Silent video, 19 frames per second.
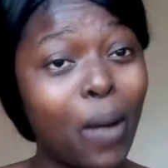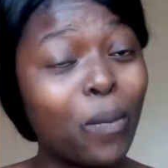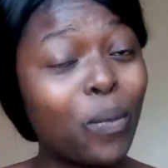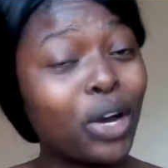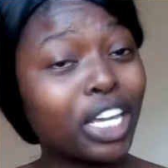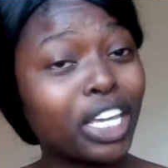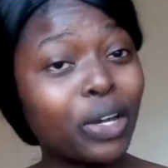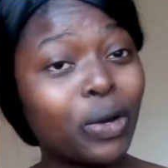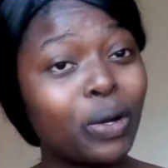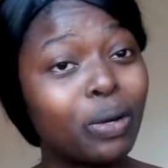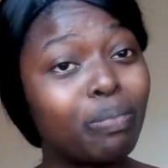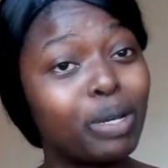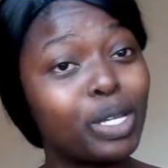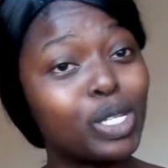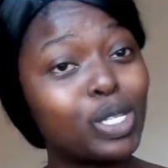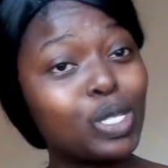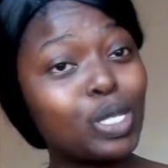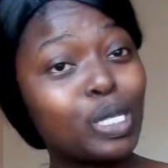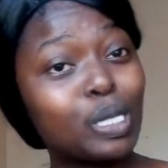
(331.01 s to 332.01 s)
I'm working on
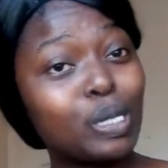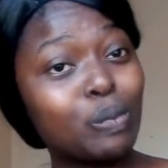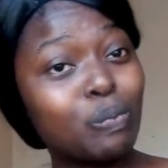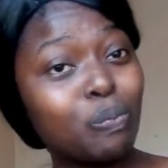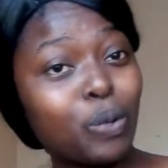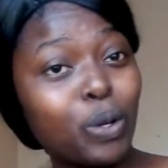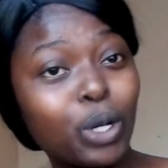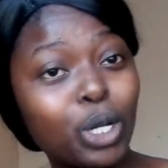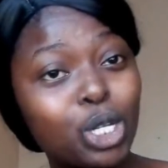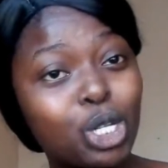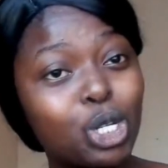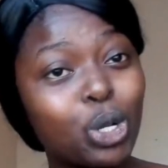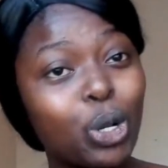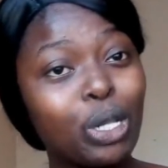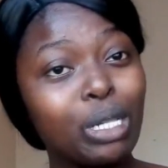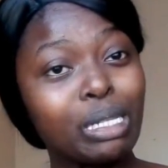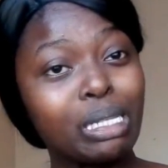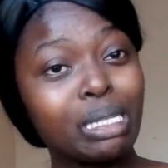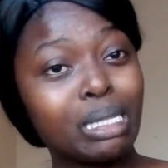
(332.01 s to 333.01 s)
my
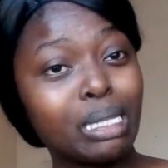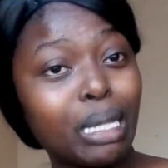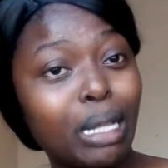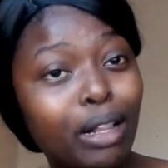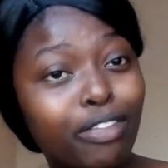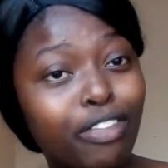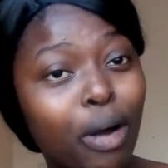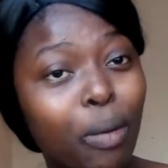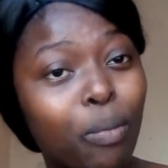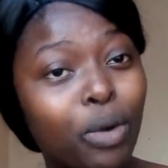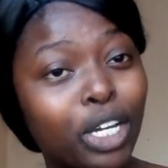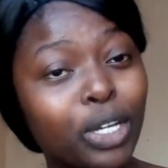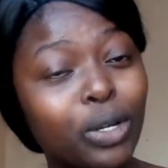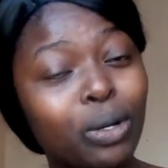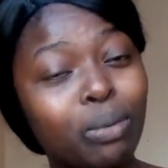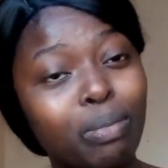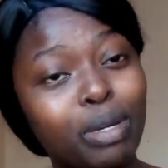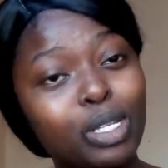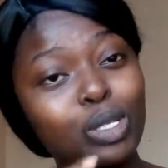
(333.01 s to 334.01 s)
spiritual self. I'm
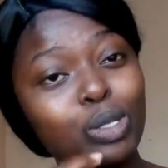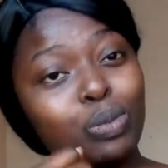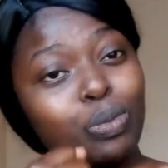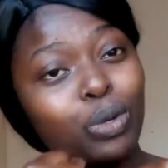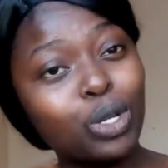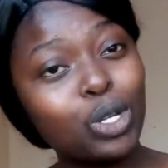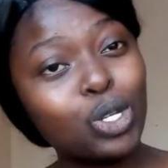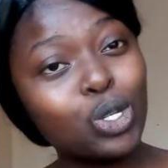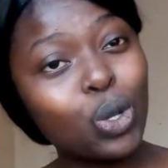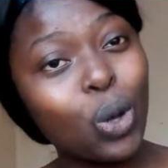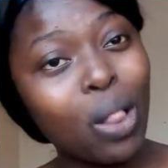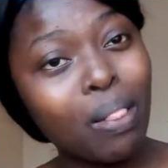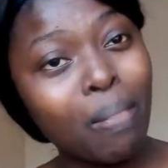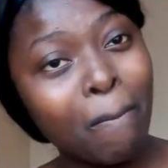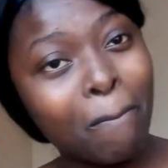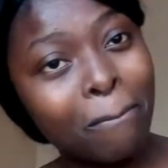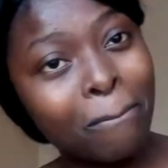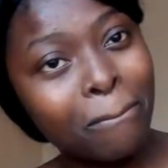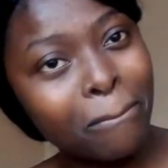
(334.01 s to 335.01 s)
working on my
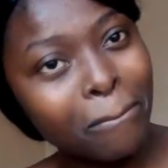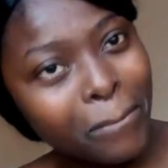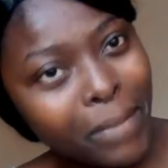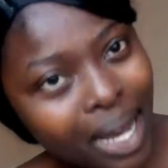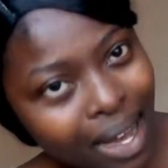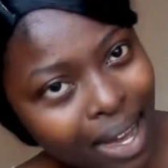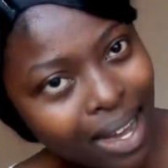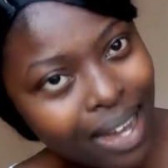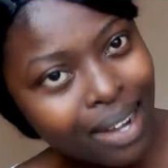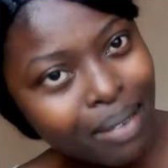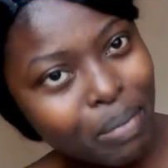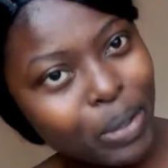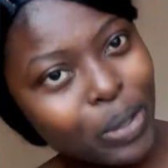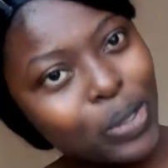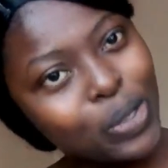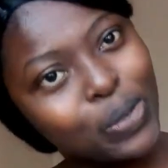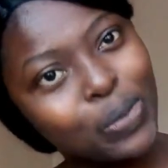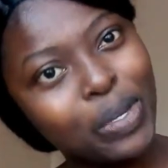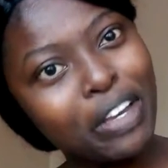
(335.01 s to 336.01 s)
spiritual man,
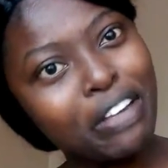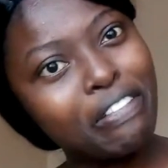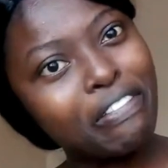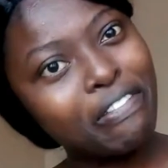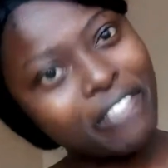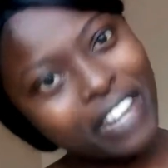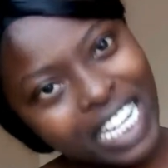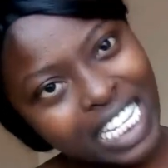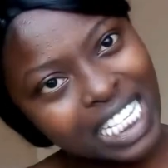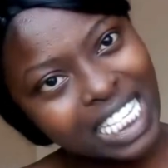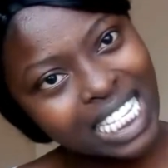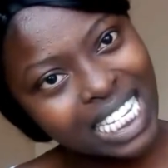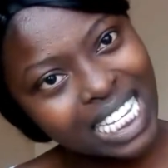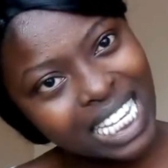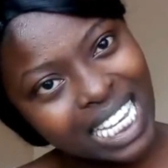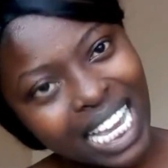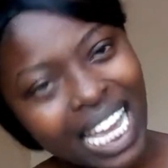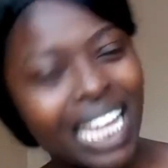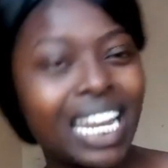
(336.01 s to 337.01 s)
because we are
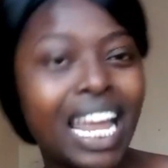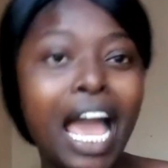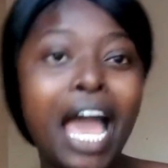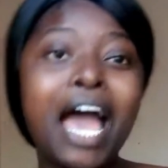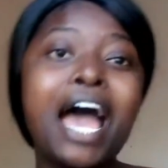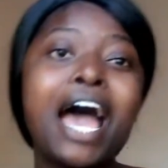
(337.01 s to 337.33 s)
fasting, and